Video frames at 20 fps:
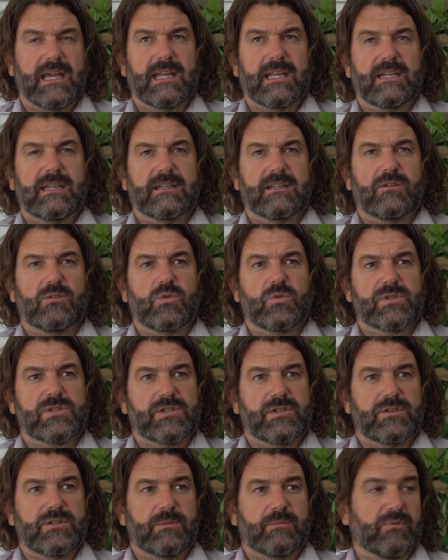And
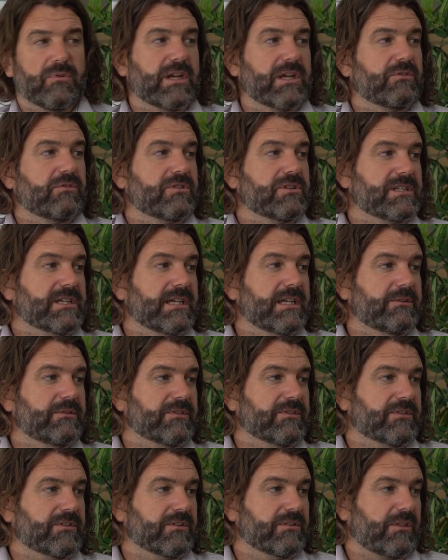also the Barangaroo
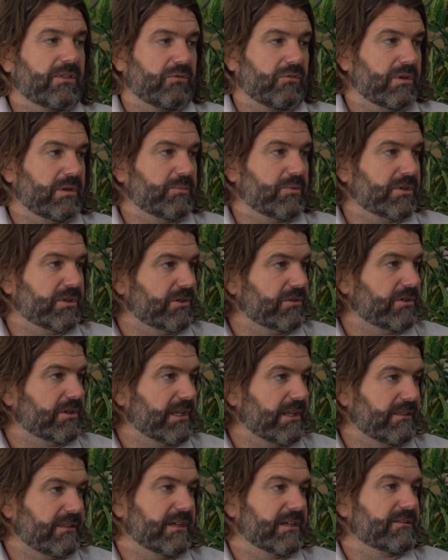Towers, so 3 by
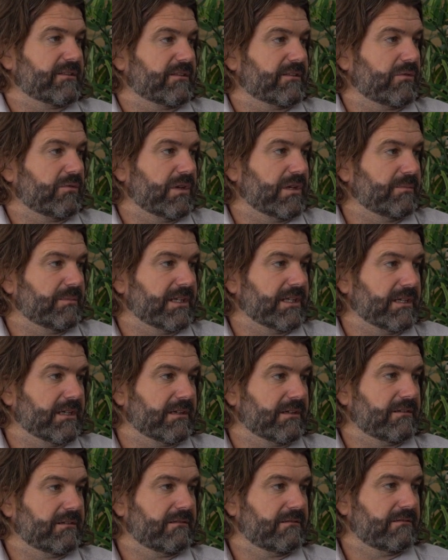90,000 square
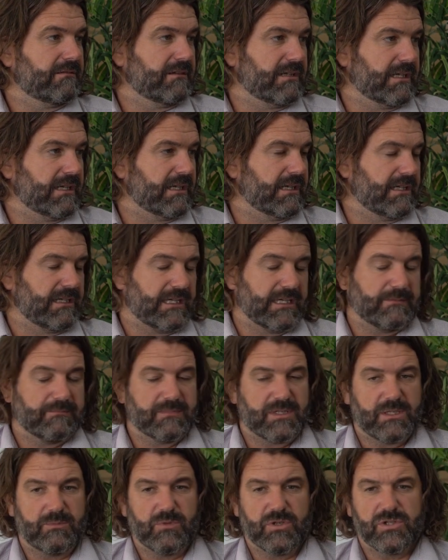meter
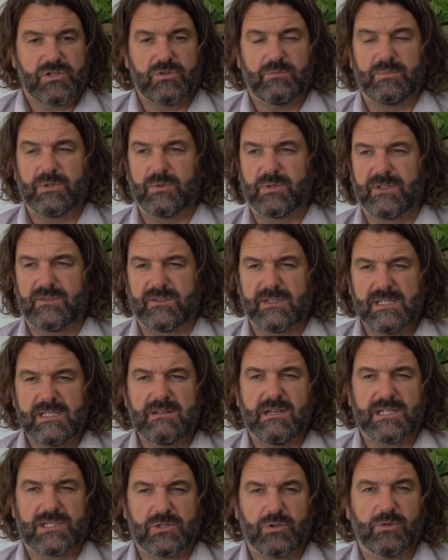commercial building. So
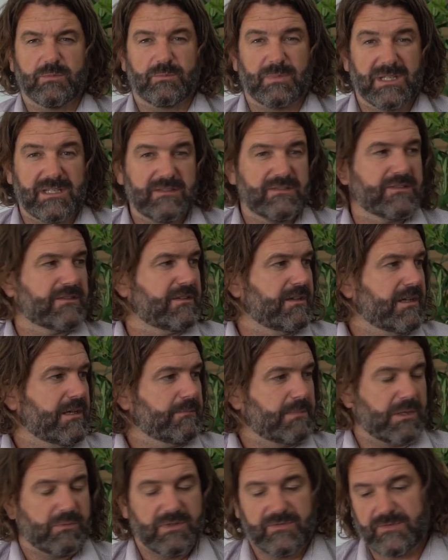they're our two biggest,
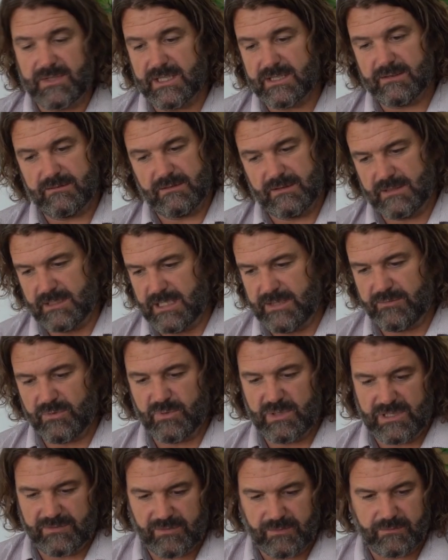but we've done
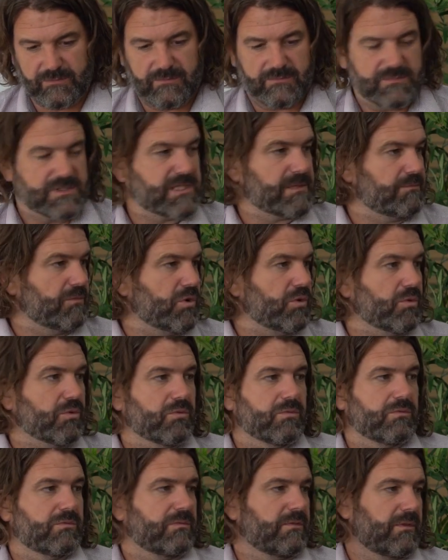everywhere from
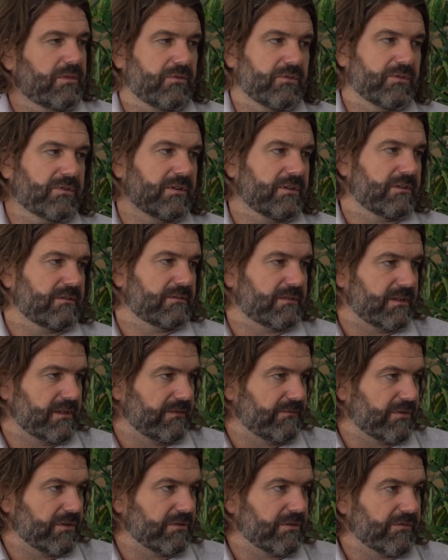small through to
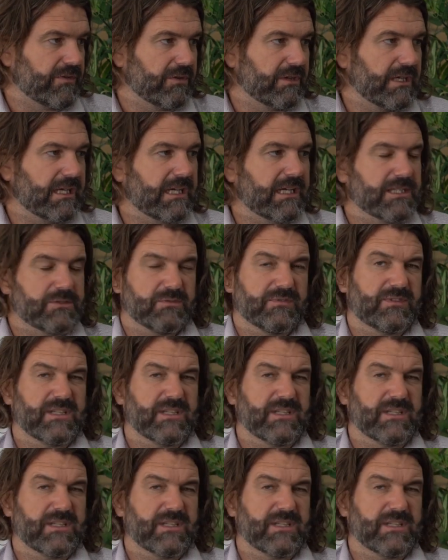the very, very large.